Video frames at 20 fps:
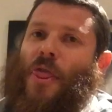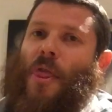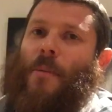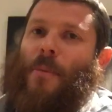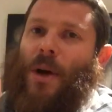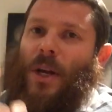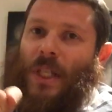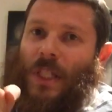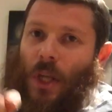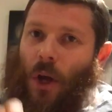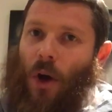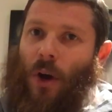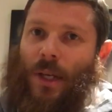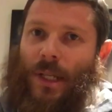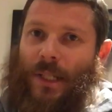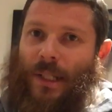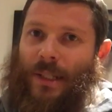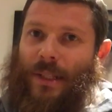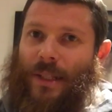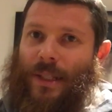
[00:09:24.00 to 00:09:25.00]
The most
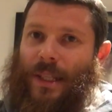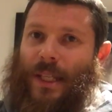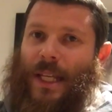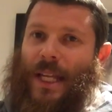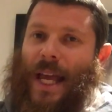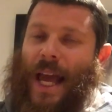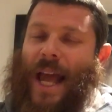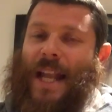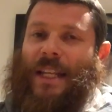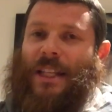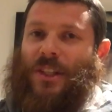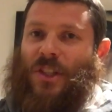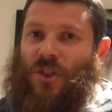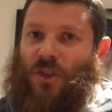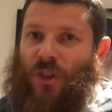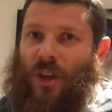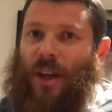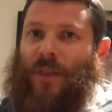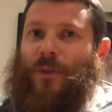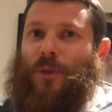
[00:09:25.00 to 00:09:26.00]
honest and
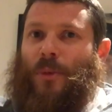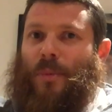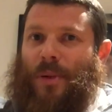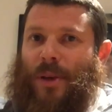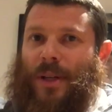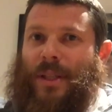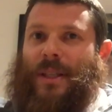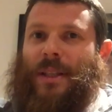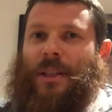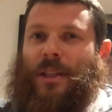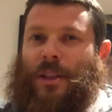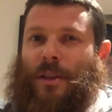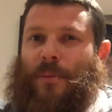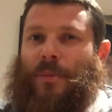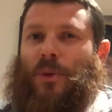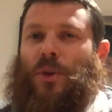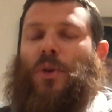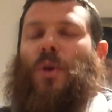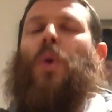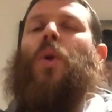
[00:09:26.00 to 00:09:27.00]
insightful person in the
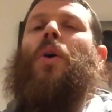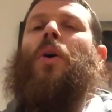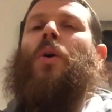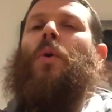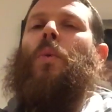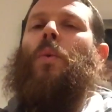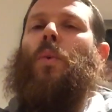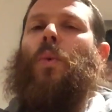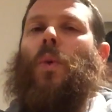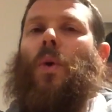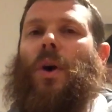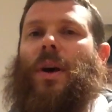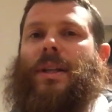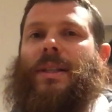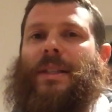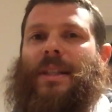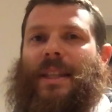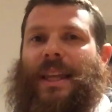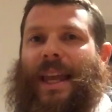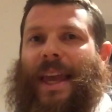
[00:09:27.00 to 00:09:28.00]
book
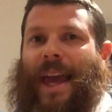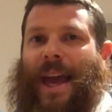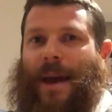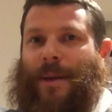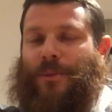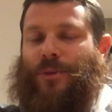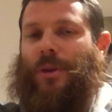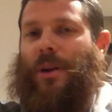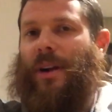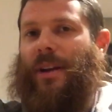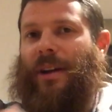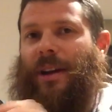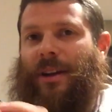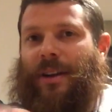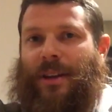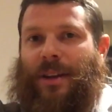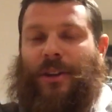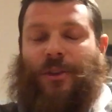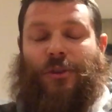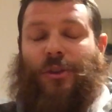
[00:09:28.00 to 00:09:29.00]
was the cab
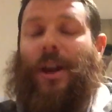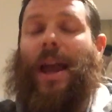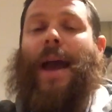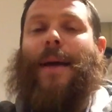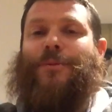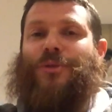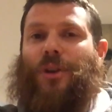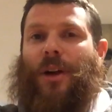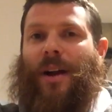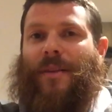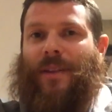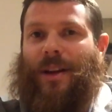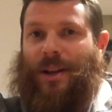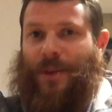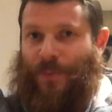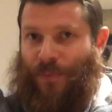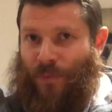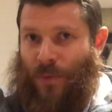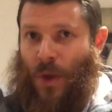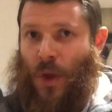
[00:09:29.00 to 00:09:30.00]
driver,
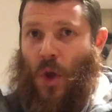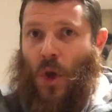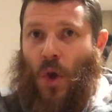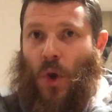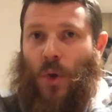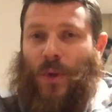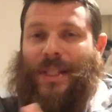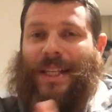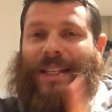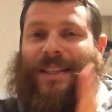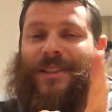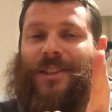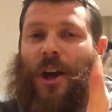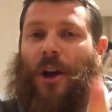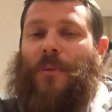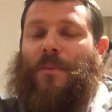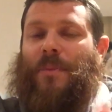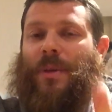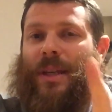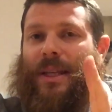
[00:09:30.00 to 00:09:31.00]
who said,
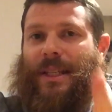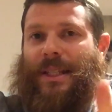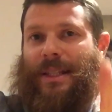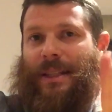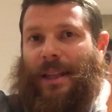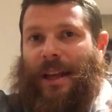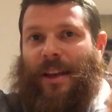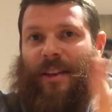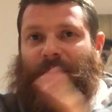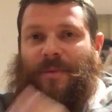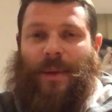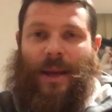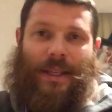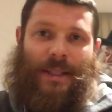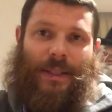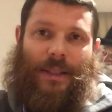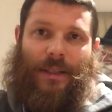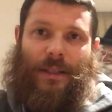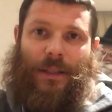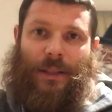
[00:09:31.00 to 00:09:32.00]
don't be a slave,
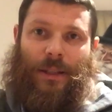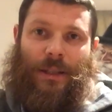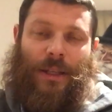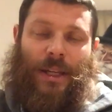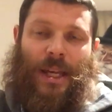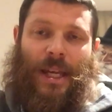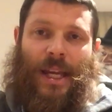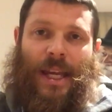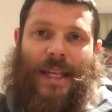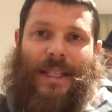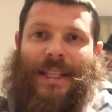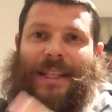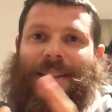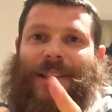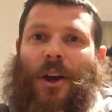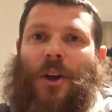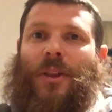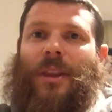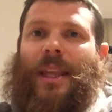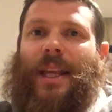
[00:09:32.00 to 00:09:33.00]
basically. He said,
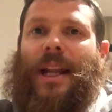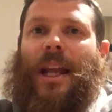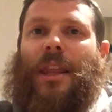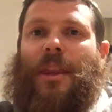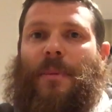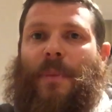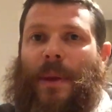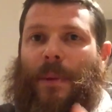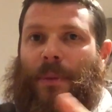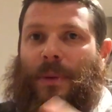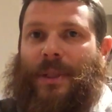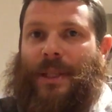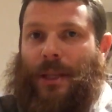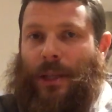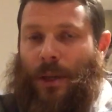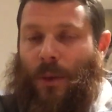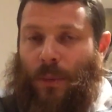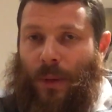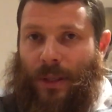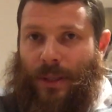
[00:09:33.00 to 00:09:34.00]
don't let other people tell
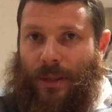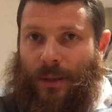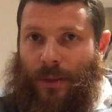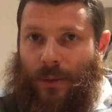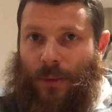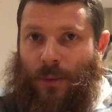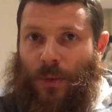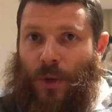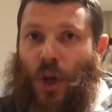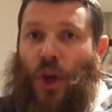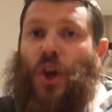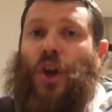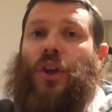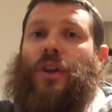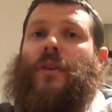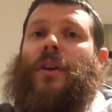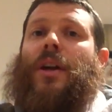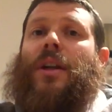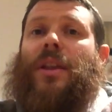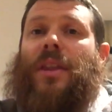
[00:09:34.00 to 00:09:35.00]
you what to do.
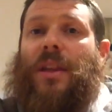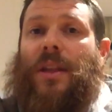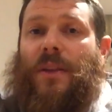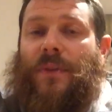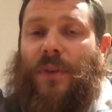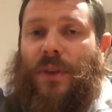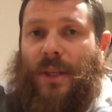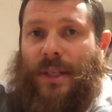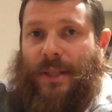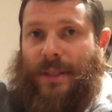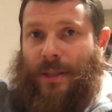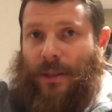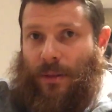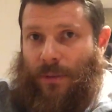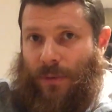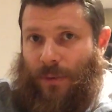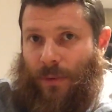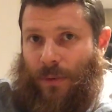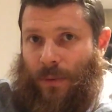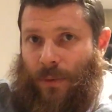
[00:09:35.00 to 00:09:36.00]
You've got to think for
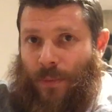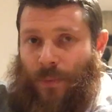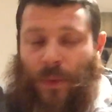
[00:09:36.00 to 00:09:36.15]
yourself.